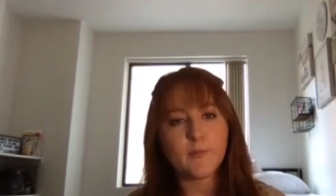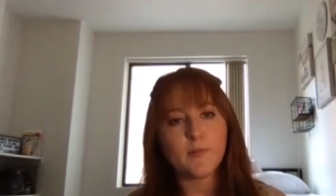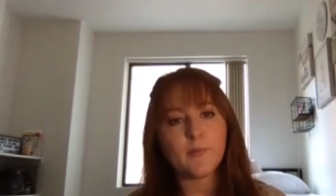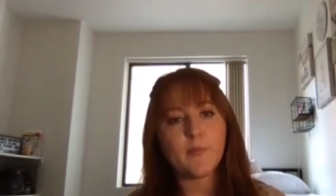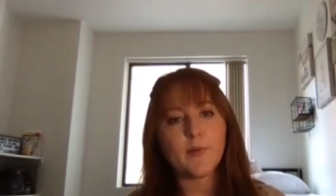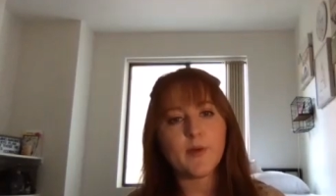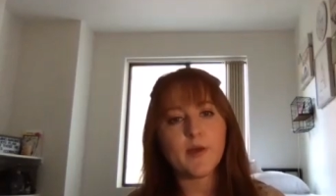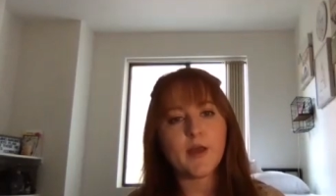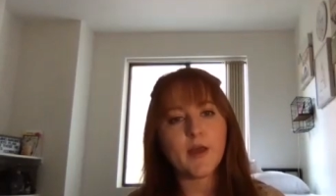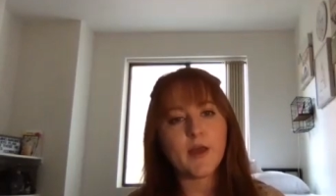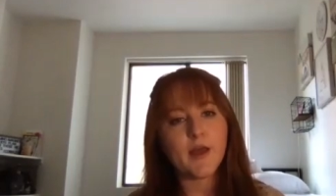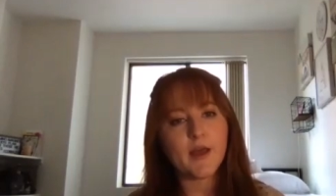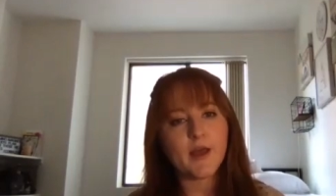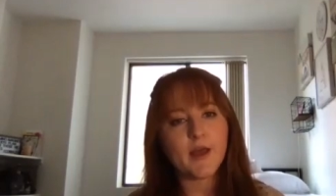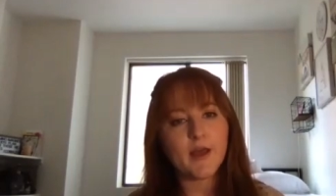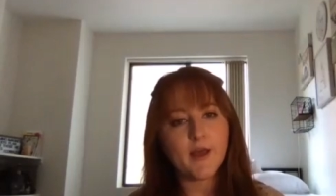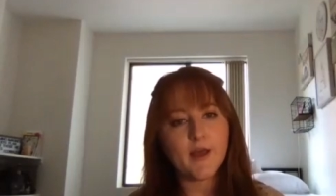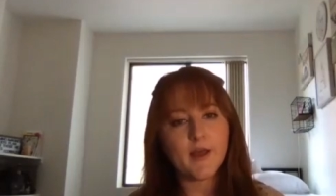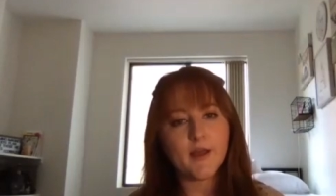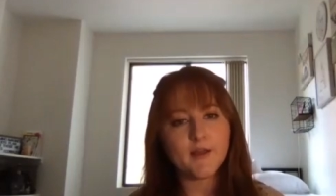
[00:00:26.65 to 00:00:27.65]
but
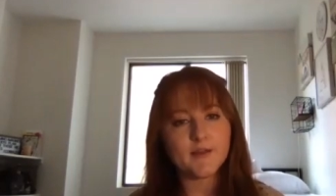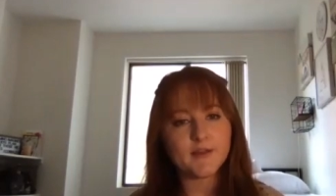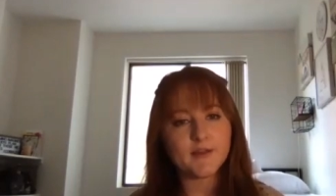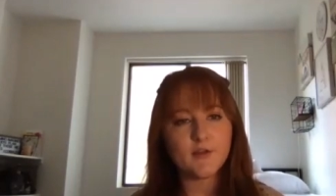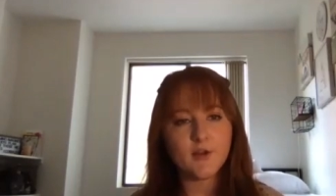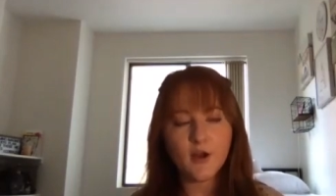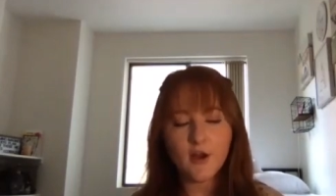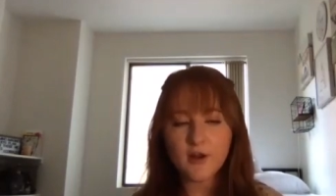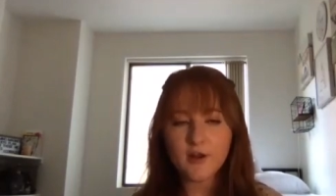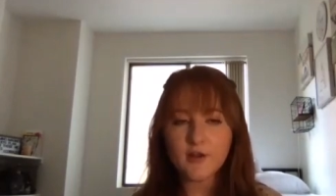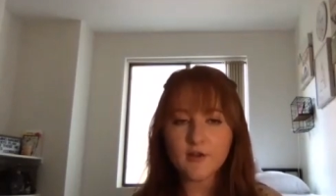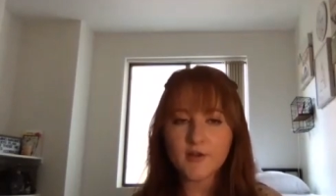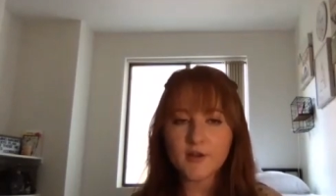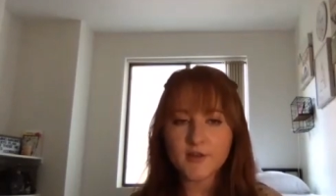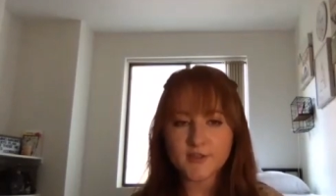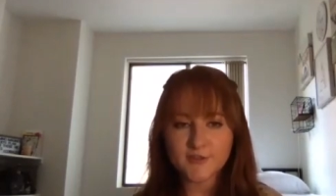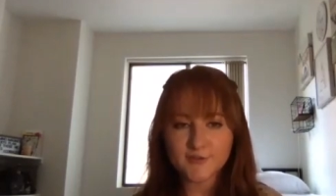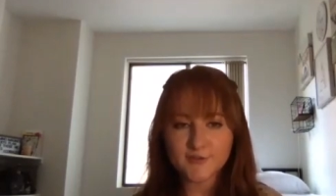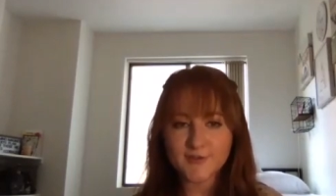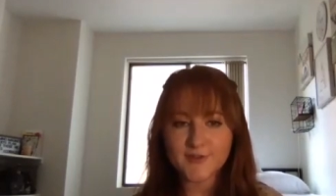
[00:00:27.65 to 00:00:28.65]
I did cardio because there
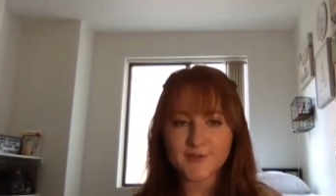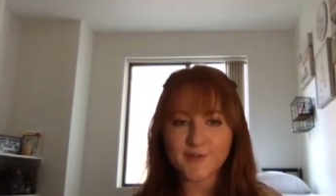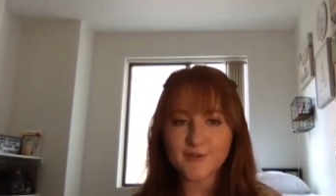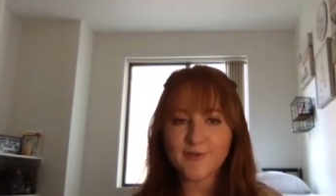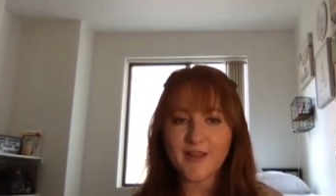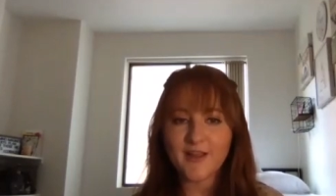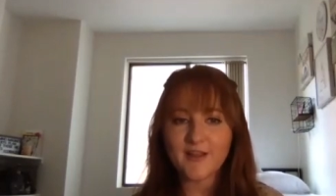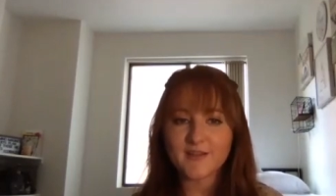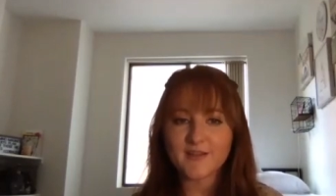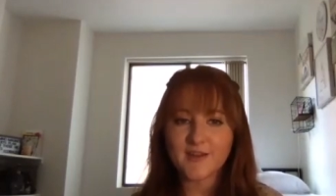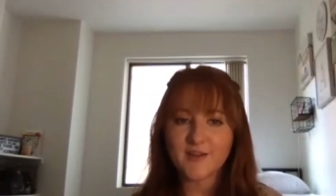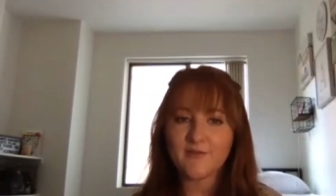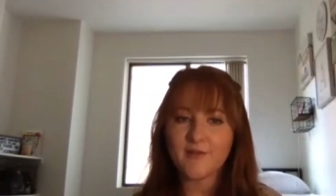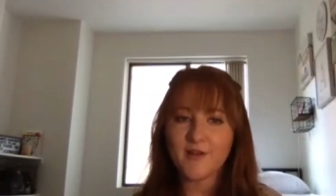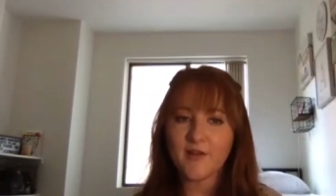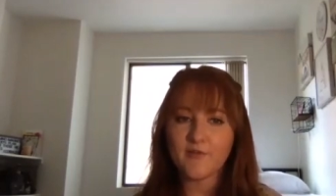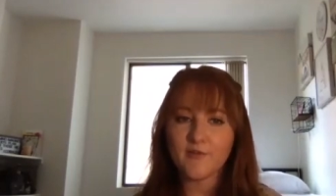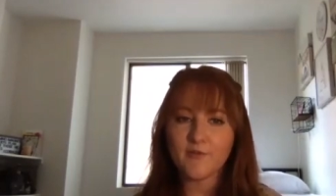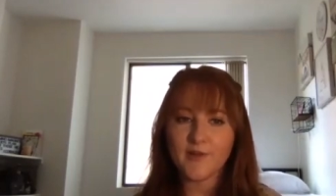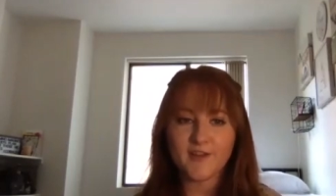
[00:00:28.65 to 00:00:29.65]
was no weights and I don't have a
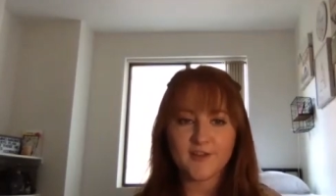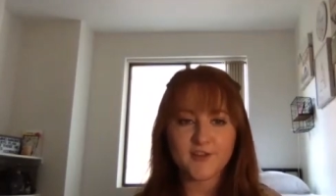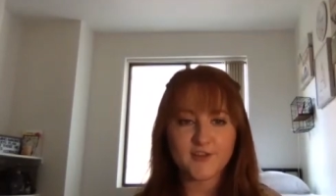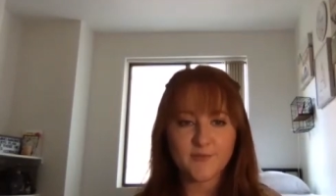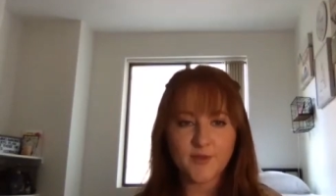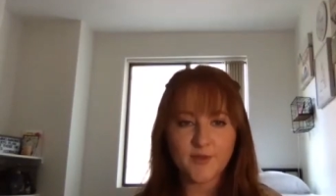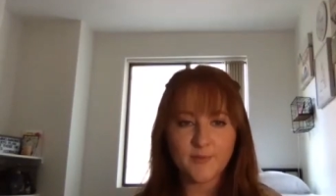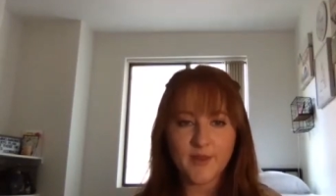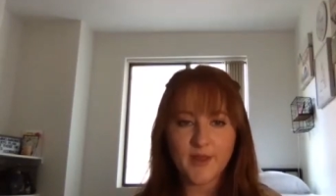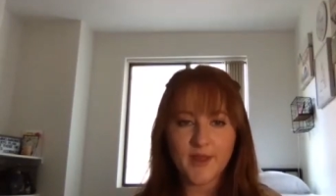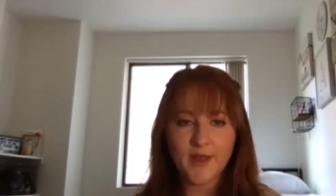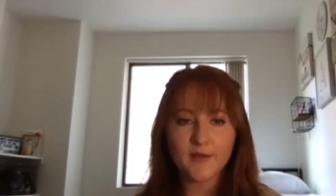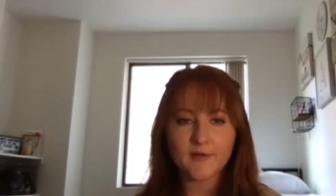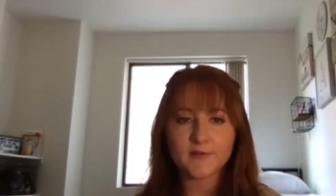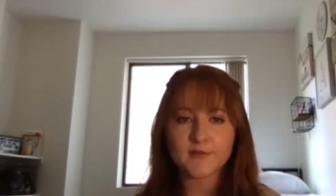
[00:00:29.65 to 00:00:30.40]
weight gym at my house.